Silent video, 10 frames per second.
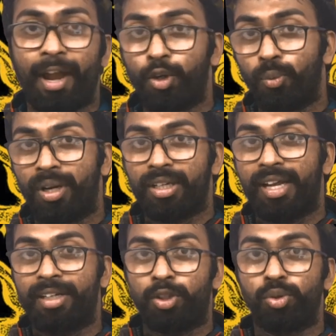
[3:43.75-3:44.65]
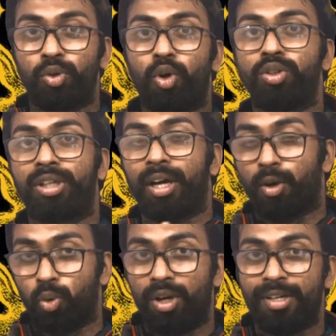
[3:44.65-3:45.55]
You will get to know
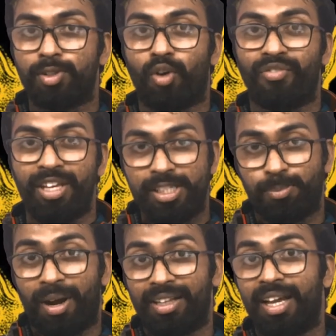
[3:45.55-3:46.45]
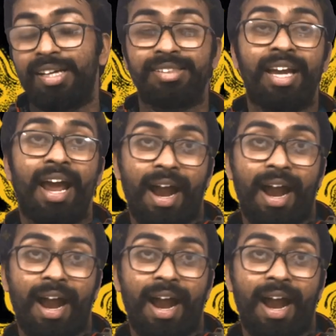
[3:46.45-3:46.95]
the rulers of each padas